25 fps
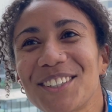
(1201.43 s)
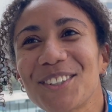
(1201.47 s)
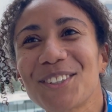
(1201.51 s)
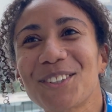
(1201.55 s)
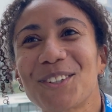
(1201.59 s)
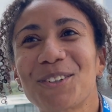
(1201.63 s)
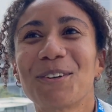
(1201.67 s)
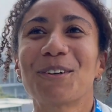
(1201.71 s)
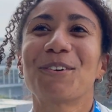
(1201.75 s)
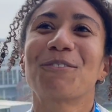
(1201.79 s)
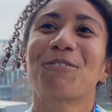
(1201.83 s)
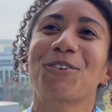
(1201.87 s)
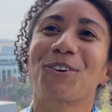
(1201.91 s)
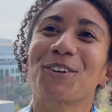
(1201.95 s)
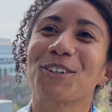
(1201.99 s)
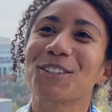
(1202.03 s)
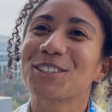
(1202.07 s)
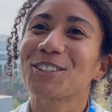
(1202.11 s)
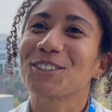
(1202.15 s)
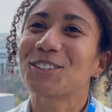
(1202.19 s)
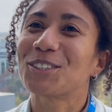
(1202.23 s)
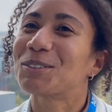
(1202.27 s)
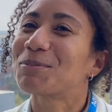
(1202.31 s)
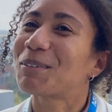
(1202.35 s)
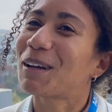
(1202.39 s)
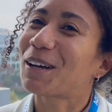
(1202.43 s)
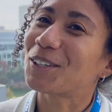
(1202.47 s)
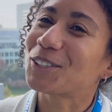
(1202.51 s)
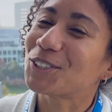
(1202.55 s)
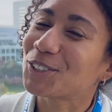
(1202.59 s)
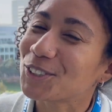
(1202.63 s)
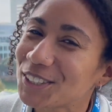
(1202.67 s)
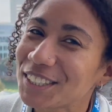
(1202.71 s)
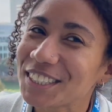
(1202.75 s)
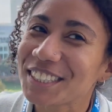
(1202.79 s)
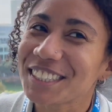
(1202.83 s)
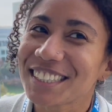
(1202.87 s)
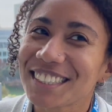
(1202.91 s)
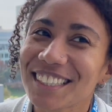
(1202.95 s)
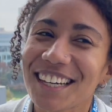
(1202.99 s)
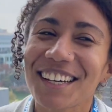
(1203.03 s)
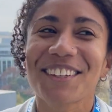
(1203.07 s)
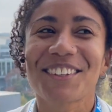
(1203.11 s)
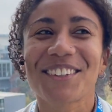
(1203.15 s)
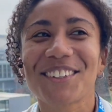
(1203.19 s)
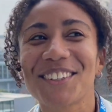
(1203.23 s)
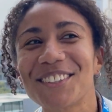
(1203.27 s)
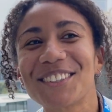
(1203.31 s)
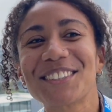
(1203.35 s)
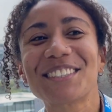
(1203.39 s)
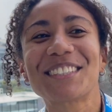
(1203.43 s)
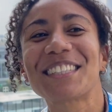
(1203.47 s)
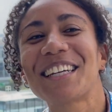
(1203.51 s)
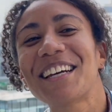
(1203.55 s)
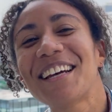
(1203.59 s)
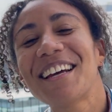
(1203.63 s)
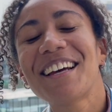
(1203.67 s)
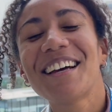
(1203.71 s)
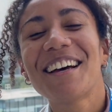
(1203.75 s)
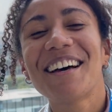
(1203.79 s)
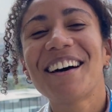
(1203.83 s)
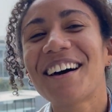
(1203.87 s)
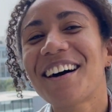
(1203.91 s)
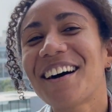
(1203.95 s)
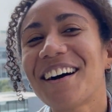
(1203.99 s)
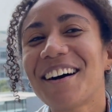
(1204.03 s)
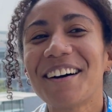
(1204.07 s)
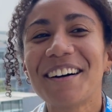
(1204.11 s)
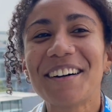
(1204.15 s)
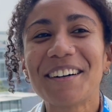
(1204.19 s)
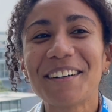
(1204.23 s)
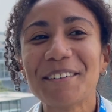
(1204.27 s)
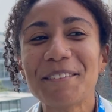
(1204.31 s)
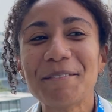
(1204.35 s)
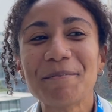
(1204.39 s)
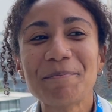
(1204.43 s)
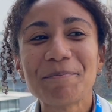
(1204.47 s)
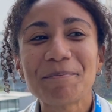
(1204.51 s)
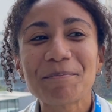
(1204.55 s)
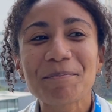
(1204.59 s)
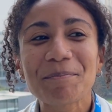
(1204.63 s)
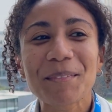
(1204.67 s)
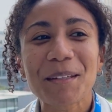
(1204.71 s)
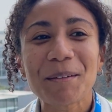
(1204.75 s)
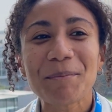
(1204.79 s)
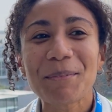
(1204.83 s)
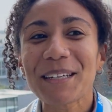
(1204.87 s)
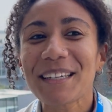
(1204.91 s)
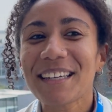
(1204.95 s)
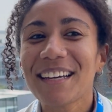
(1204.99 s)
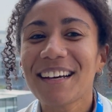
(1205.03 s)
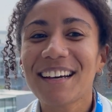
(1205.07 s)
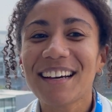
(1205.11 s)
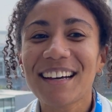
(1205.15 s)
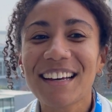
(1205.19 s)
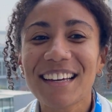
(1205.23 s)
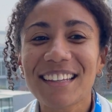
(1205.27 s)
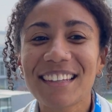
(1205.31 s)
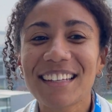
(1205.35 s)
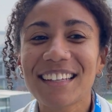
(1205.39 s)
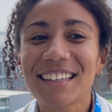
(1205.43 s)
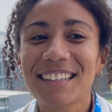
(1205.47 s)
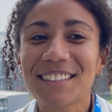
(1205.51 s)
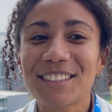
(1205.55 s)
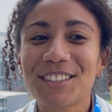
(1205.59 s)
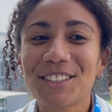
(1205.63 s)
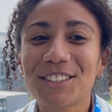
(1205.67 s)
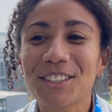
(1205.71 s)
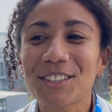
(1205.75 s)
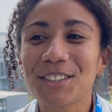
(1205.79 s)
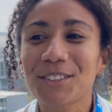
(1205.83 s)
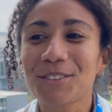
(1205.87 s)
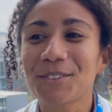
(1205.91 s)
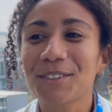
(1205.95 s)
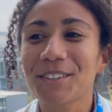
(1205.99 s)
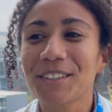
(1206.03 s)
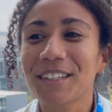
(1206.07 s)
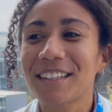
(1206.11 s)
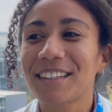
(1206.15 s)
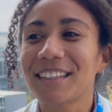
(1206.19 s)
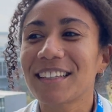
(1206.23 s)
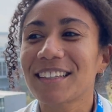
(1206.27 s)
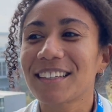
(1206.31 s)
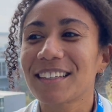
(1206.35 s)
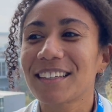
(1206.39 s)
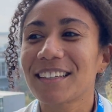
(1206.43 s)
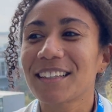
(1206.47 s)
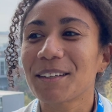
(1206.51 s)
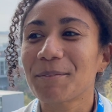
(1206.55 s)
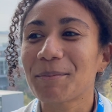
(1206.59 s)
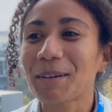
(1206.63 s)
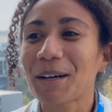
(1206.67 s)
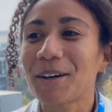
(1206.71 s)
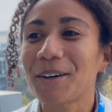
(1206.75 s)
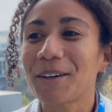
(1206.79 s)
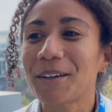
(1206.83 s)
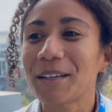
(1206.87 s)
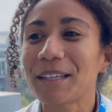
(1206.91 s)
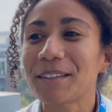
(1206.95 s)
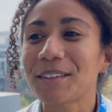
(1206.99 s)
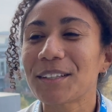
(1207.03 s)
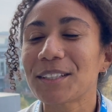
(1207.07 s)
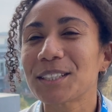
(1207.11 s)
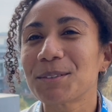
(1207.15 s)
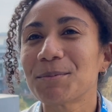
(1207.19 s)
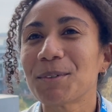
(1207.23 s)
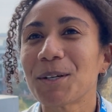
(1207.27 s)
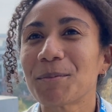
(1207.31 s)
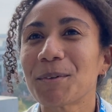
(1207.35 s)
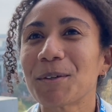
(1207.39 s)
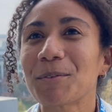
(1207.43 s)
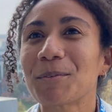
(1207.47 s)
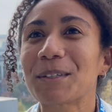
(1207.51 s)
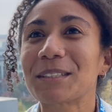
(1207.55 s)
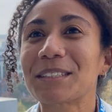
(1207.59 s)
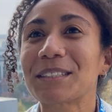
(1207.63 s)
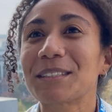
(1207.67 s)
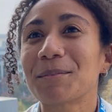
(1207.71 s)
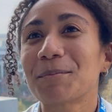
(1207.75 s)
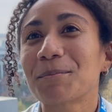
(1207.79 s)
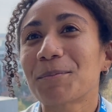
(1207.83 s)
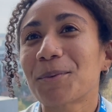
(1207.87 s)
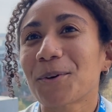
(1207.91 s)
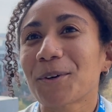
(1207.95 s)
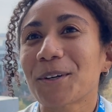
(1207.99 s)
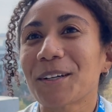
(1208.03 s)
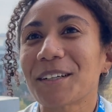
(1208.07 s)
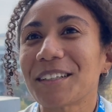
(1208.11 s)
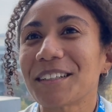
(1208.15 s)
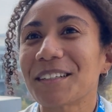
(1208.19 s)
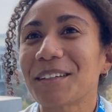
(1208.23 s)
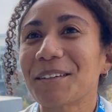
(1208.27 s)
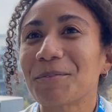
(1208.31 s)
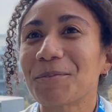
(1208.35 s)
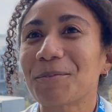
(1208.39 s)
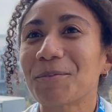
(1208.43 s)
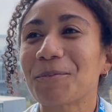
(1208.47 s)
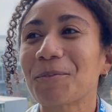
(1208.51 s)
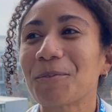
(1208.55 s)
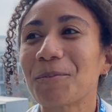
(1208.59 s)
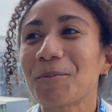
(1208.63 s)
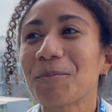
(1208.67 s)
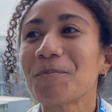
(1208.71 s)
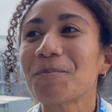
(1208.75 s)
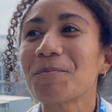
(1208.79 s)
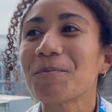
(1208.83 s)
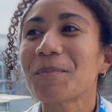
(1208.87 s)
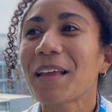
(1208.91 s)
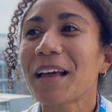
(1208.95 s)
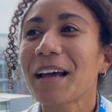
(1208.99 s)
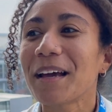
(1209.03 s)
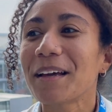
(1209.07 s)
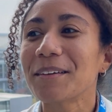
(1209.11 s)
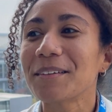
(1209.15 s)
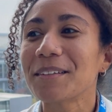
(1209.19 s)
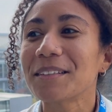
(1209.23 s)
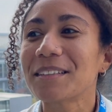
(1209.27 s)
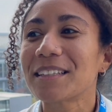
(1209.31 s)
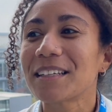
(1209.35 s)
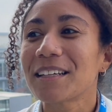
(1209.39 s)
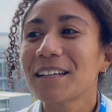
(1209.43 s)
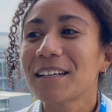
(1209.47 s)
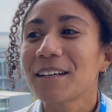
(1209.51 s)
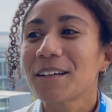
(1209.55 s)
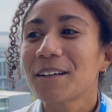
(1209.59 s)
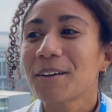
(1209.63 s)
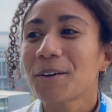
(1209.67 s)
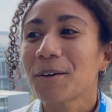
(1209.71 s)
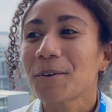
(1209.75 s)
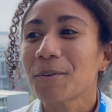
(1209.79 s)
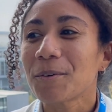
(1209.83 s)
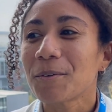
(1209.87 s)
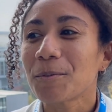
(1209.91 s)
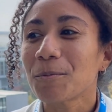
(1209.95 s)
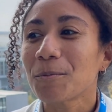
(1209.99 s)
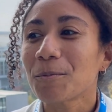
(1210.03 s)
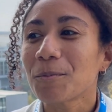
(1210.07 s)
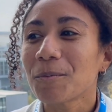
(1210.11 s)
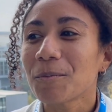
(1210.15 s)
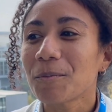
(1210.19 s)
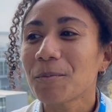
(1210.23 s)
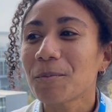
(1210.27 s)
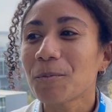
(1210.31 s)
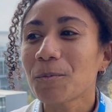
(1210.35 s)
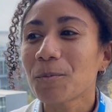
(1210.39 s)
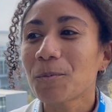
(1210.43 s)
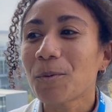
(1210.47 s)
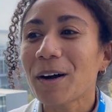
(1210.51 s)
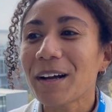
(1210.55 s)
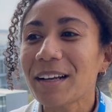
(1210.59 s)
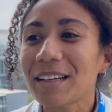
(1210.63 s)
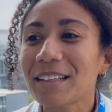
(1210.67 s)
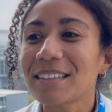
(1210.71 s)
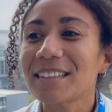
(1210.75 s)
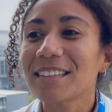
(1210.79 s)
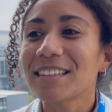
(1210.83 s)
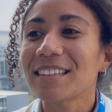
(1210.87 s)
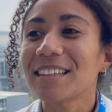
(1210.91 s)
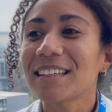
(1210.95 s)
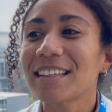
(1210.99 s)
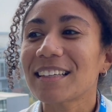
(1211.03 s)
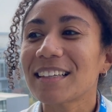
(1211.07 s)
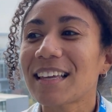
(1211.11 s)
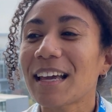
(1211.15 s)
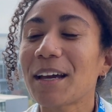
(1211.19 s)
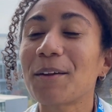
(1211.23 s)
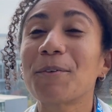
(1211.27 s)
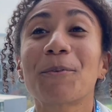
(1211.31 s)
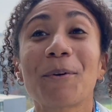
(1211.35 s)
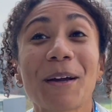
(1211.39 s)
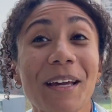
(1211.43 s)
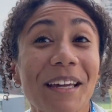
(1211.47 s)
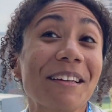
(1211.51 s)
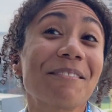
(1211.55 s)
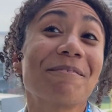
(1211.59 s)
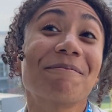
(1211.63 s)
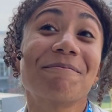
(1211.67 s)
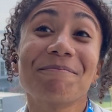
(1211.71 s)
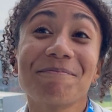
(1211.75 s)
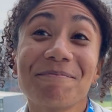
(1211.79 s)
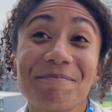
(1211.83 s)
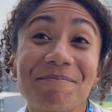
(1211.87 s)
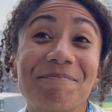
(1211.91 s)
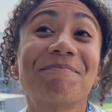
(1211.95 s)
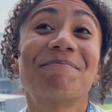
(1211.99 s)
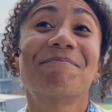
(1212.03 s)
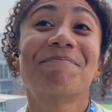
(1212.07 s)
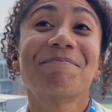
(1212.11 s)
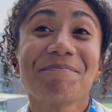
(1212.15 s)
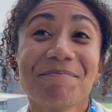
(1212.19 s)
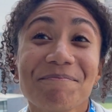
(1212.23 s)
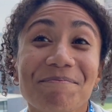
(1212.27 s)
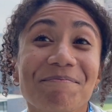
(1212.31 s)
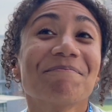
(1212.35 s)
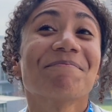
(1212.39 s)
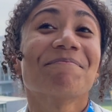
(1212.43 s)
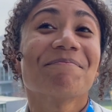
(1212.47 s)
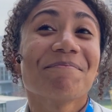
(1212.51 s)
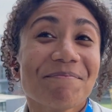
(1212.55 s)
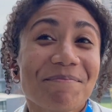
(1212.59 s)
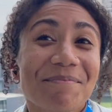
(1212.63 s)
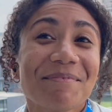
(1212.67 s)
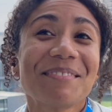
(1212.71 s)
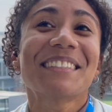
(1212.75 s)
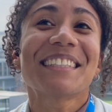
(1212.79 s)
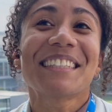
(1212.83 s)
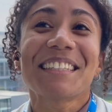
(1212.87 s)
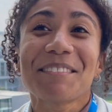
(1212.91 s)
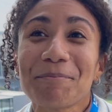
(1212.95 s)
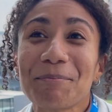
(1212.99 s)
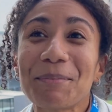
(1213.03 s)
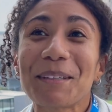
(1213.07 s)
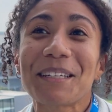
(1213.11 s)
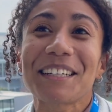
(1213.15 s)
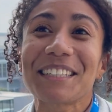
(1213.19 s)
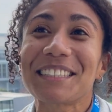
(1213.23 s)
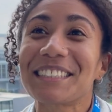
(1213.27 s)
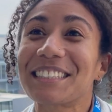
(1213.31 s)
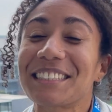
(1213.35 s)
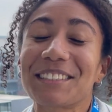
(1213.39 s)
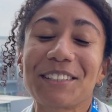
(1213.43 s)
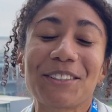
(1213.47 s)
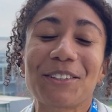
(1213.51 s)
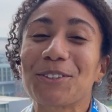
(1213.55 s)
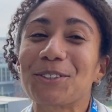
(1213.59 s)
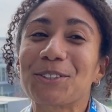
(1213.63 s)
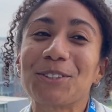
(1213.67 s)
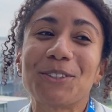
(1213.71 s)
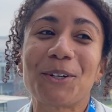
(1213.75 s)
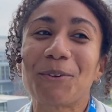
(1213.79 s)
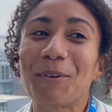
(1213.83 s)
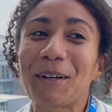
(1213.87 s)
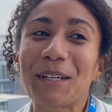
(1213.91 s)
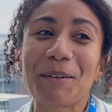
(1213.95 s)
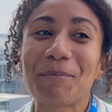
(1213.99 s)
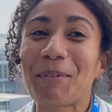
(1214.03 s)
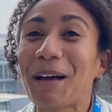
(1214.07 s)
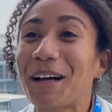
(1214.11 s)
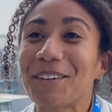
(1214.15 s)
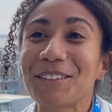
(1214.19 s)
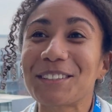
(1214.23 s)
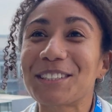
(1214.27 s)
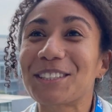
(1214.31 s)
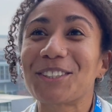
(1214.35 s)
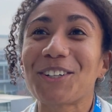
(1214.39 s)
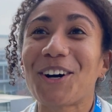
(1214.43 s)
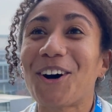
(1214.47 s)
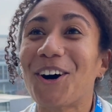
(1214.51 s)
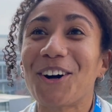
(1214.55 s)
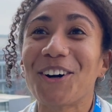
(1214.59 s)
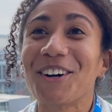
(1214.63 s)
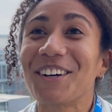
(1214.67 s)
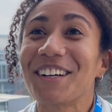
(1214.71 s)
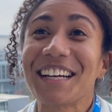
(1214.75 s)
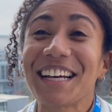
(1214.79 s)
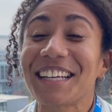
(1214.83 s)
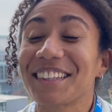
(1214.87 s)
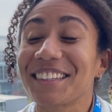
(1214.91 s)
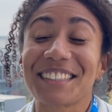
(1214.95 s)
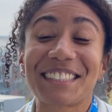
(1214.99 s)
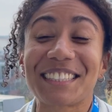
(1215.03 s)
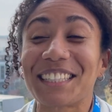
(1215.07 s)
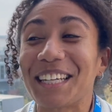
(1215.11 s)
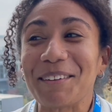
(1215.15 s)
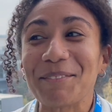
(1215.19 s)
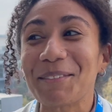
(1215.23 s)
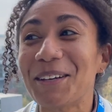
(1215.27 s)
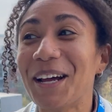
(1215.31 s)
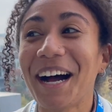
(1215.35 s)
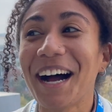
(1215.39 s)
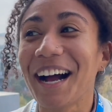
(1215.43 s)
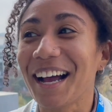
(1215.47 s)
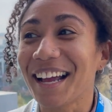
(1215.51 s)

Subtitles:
to enforce those boundaries than others. But yeah, I think it's just really thinking about in this moment what's important and what can wait, because there's no way to balance it all at the same time.